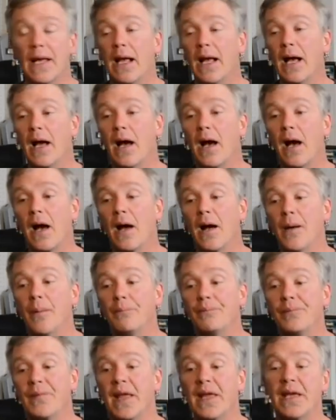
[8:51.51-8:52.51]

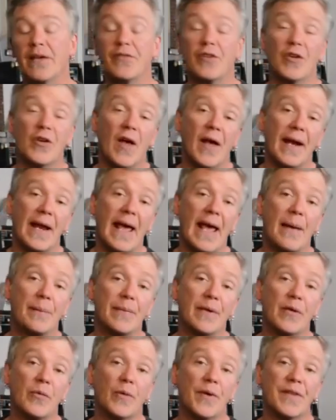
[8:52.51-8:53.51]
If you're not
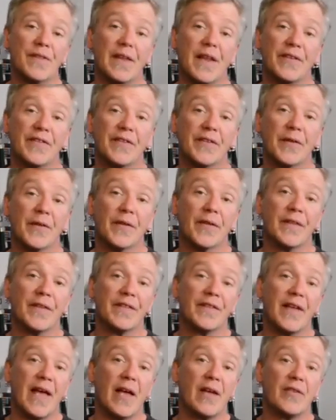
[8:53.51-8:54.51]
happy with necessarily the
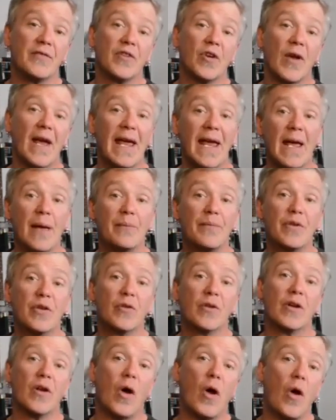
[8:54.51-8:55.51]
sound of your amp, you
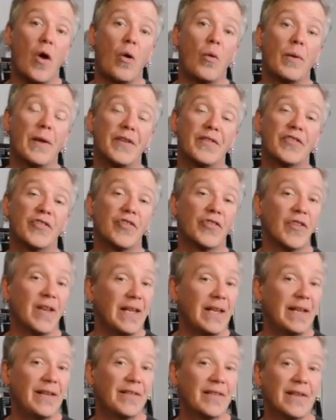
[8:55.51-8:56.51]
can always just
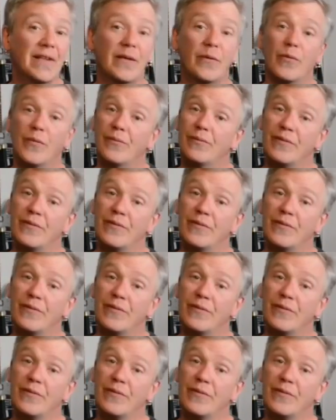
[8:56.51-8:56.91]
easily,